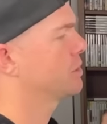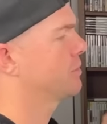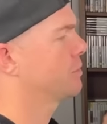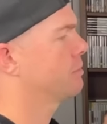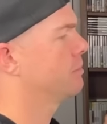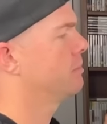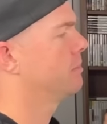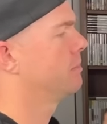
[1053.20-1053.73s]
was
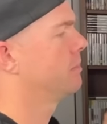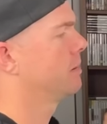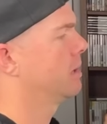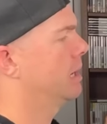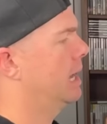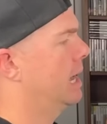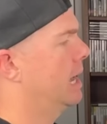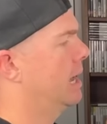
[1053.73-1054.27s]
from
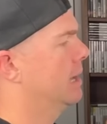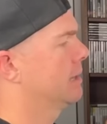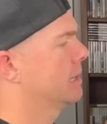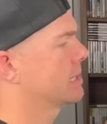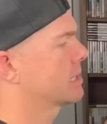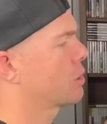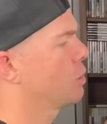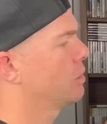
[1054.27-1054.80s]

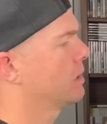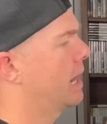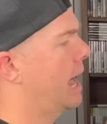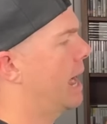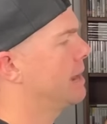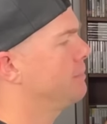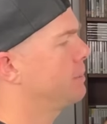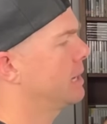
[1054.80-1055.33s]
let's call it
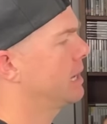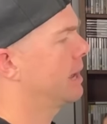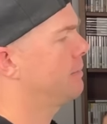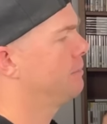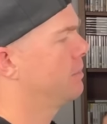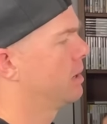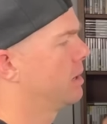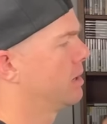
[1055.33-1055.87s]
8
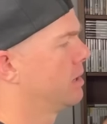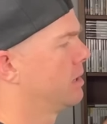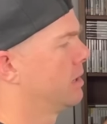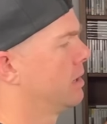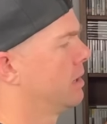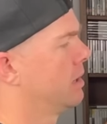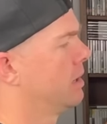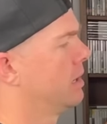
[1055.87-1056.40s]
p.m.
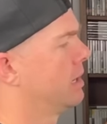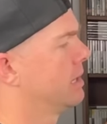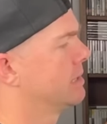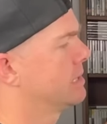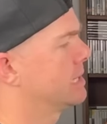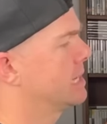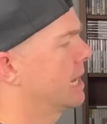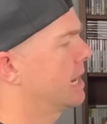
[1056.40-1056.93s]

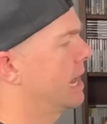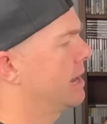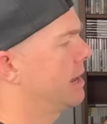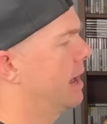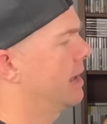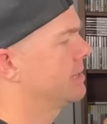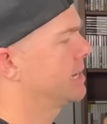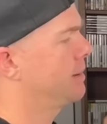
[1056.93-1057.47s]
to
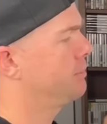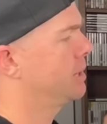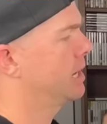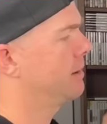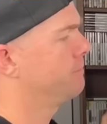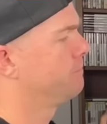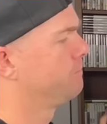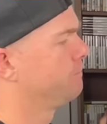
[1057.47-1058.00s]
10
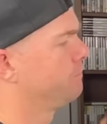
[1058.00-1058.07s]
p.m.